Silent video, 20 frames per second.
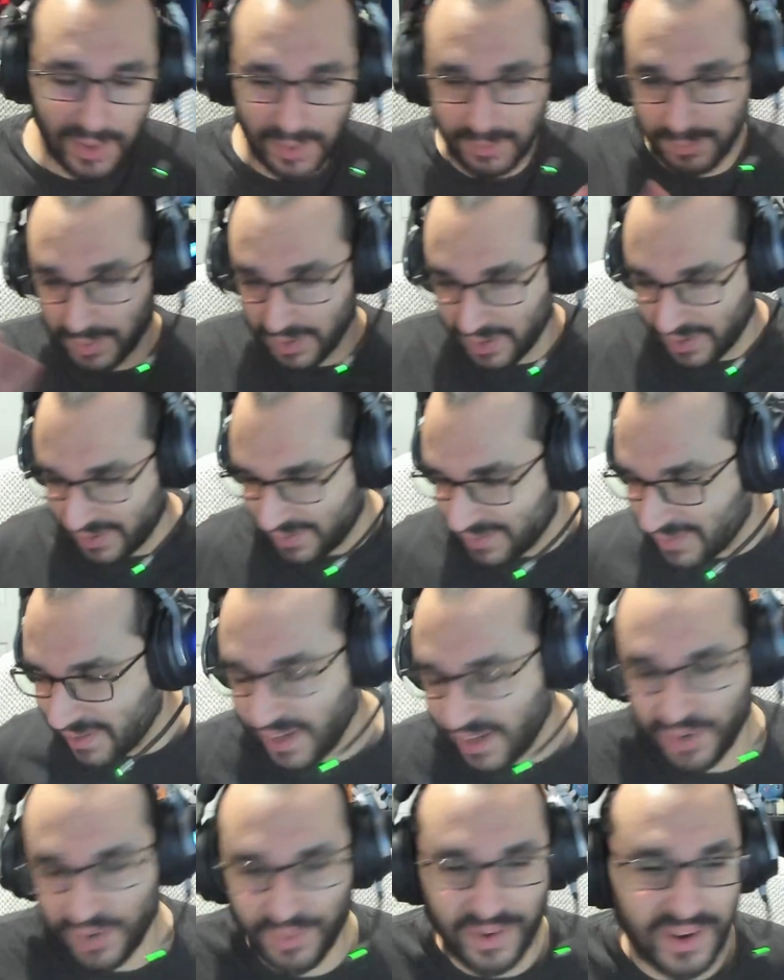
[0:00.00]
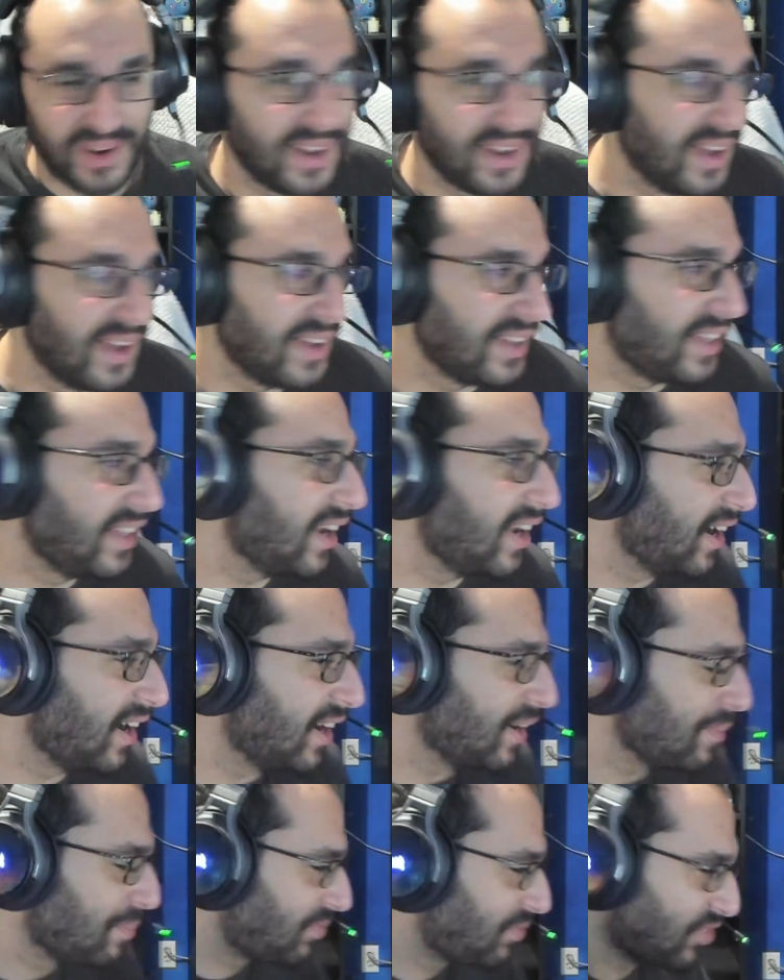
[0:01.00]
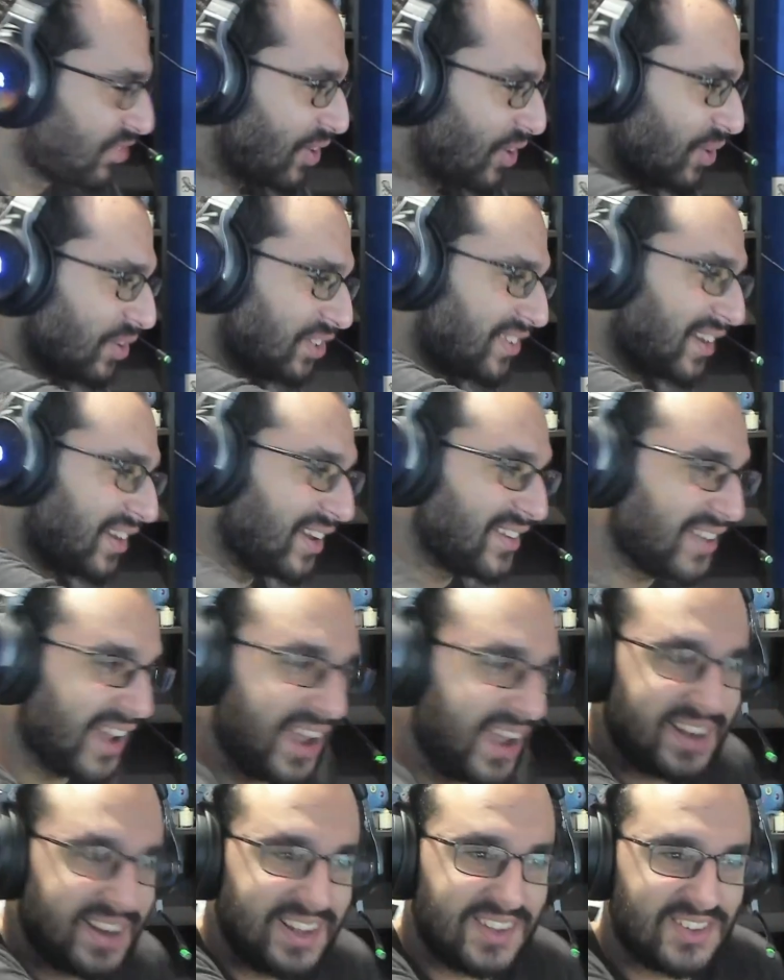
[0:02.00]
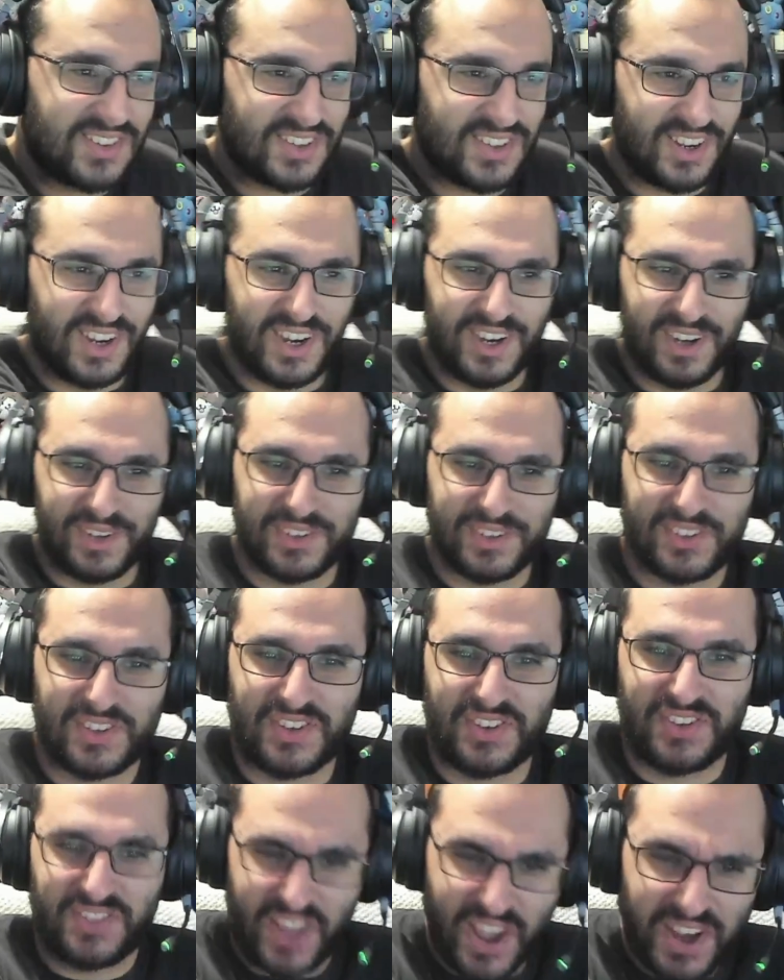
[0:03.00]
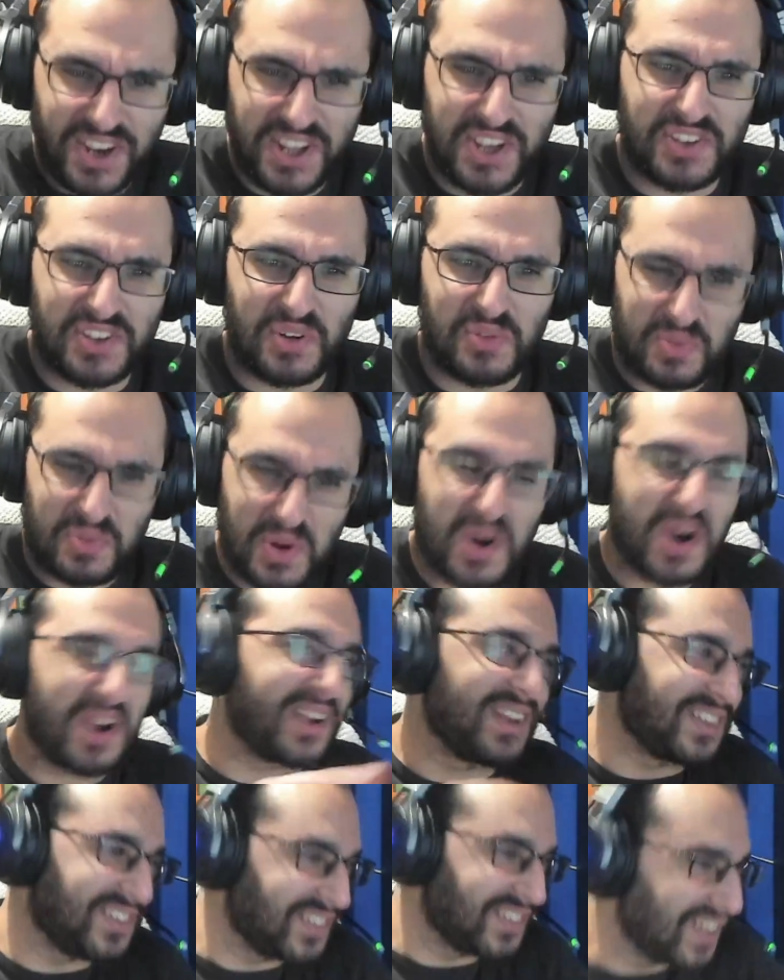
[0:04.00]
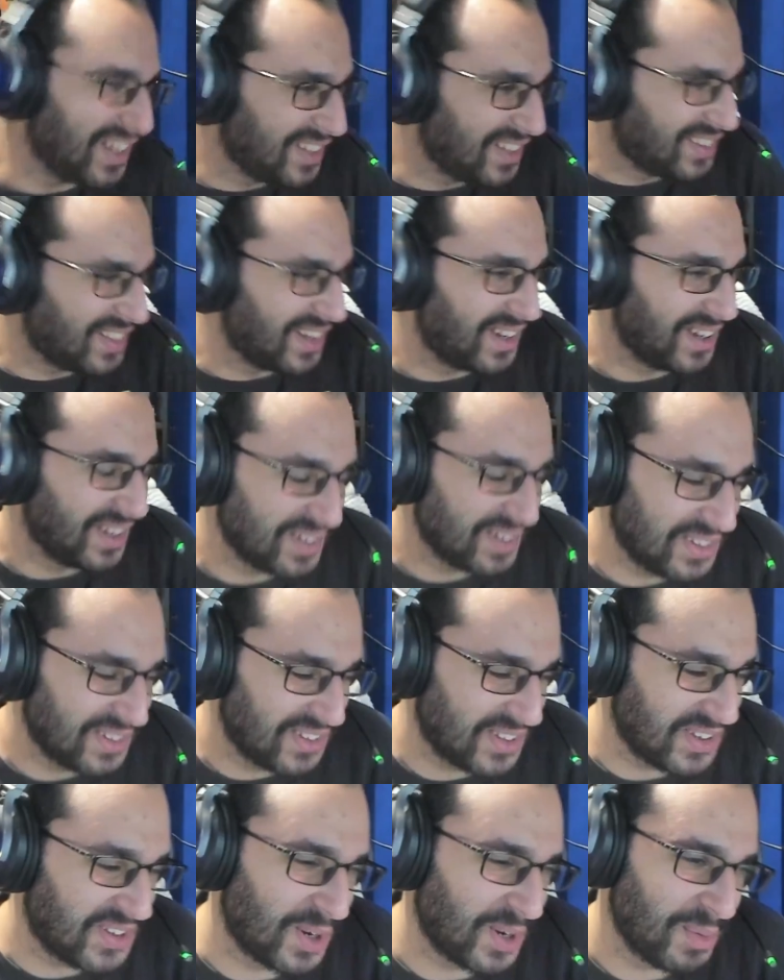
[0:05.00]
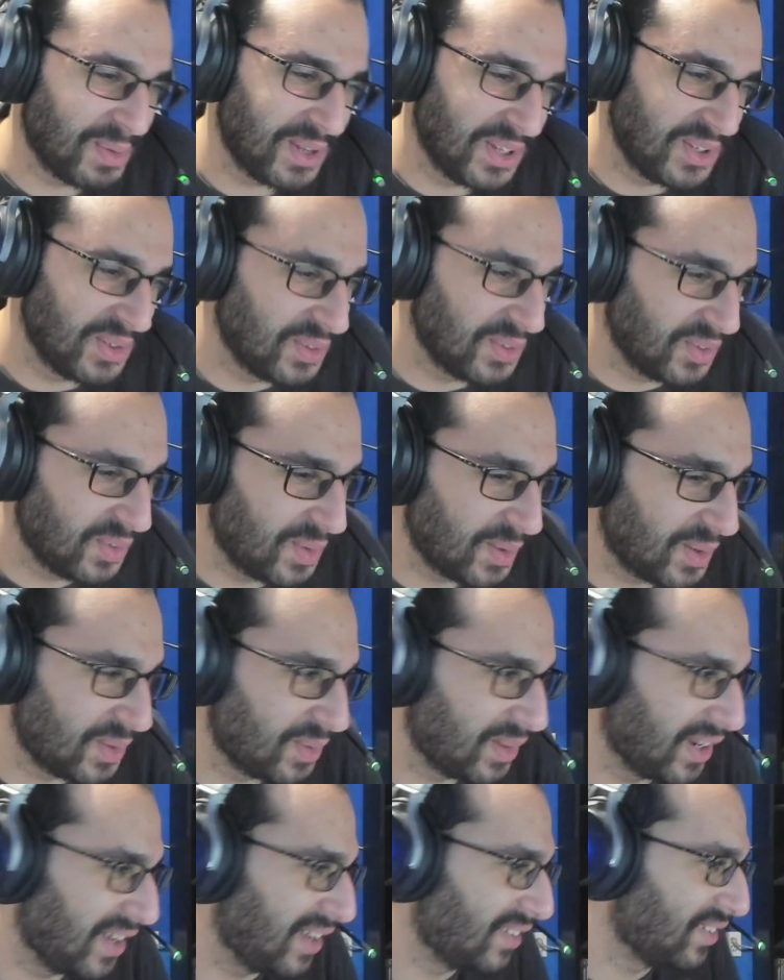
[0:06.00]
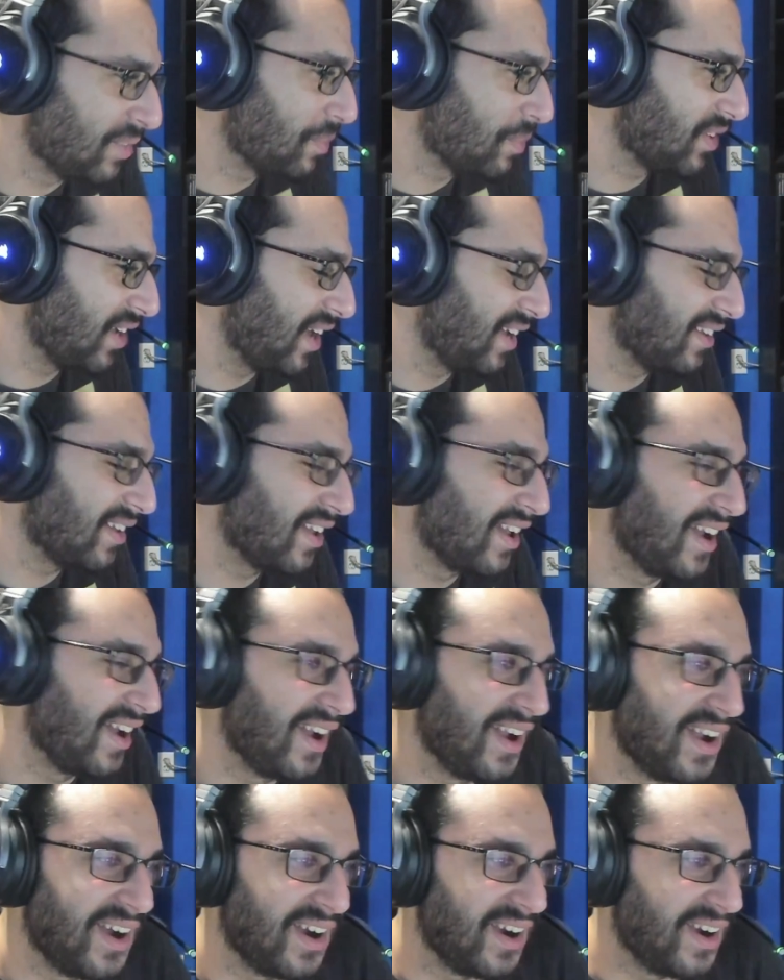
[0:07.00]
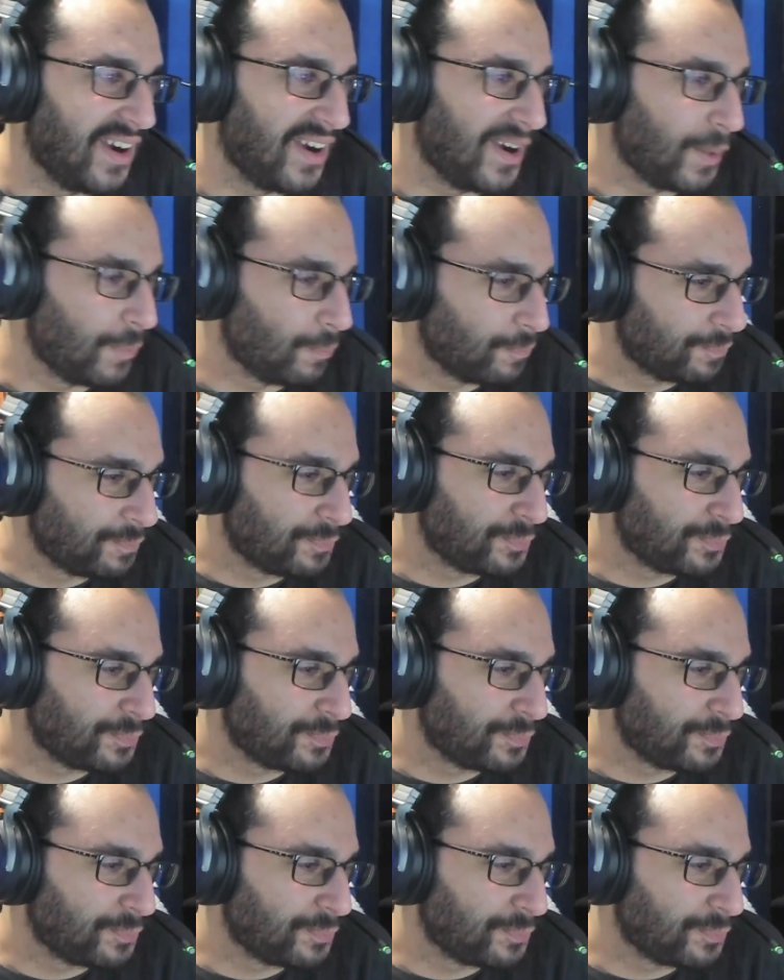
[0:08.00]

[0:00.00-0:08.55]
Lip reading: But anyway, he shows that his hand is steady as a rock is the term he used when he held up his hand. It